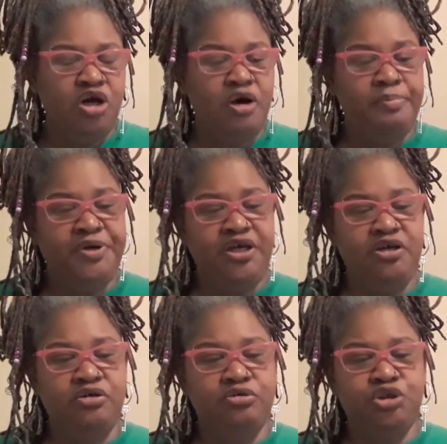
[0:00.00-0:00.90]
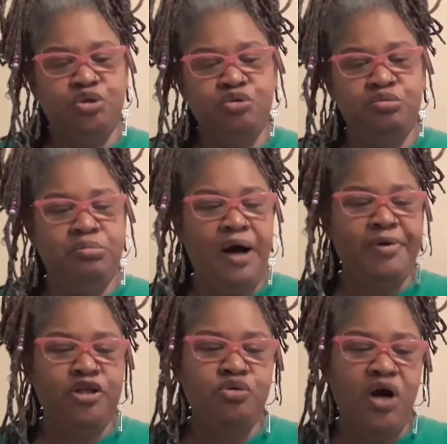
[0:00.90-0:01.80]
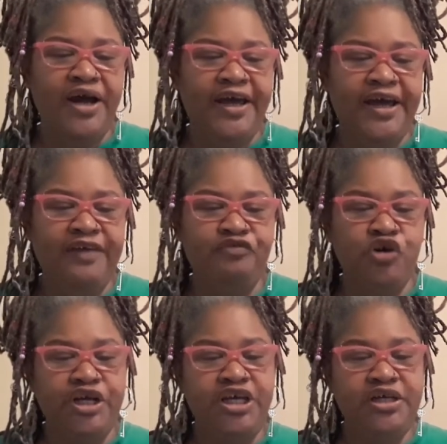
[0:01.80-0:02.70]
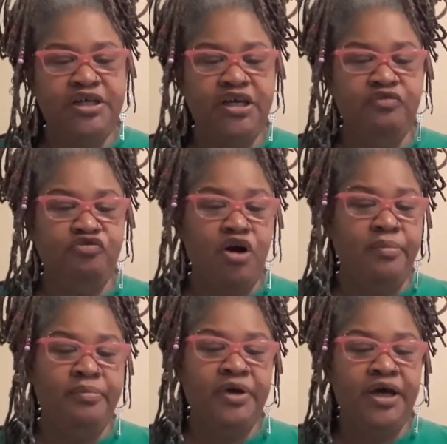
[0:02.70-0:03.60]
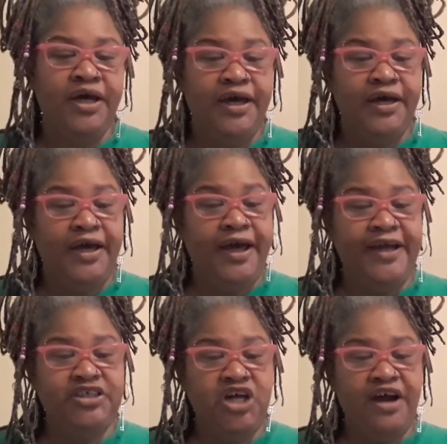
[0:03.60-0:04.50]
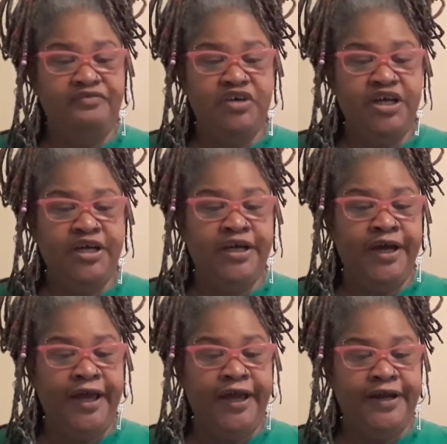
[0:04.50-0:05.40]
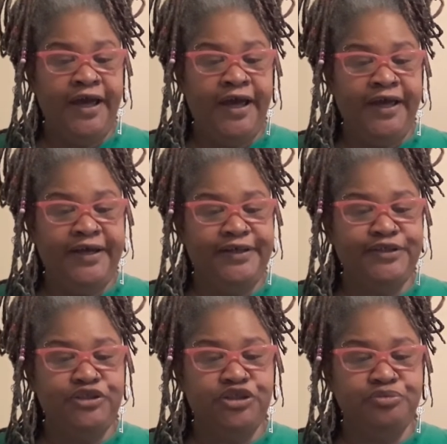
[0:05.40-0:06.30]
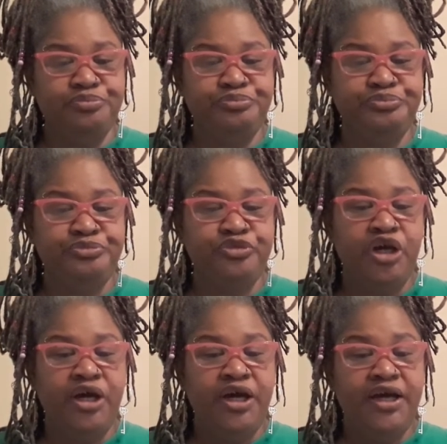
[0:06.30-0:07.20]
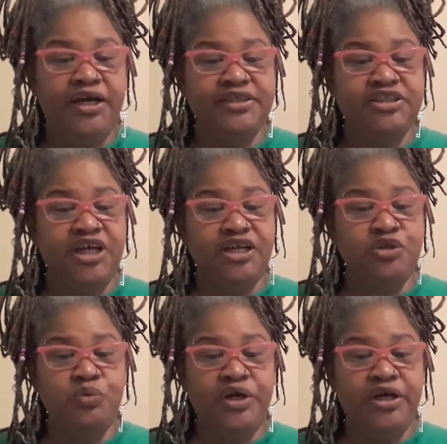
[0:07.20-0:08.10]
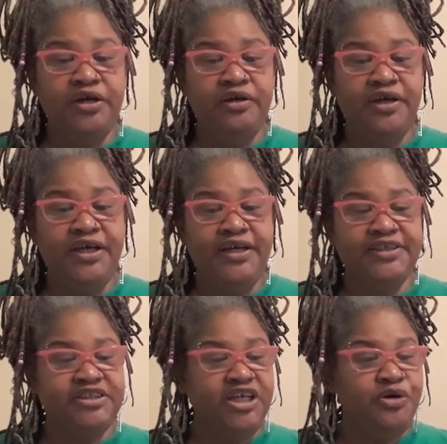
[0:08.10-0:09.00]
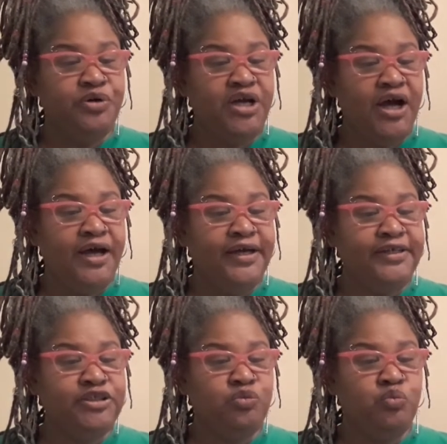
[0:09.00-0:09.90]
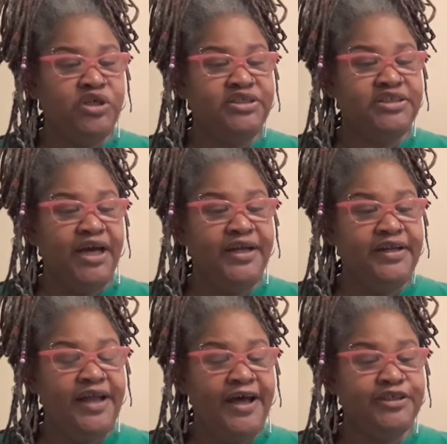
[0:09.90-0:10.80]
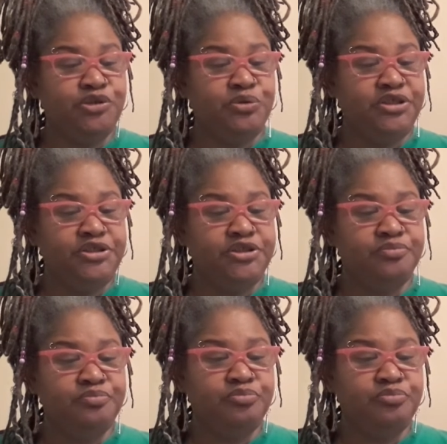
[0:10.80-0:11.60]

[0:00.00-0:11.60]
appeal to babalu-aye for healing from HIV and AIDS. In Santeria, he is synchronized with Saint Lazarus.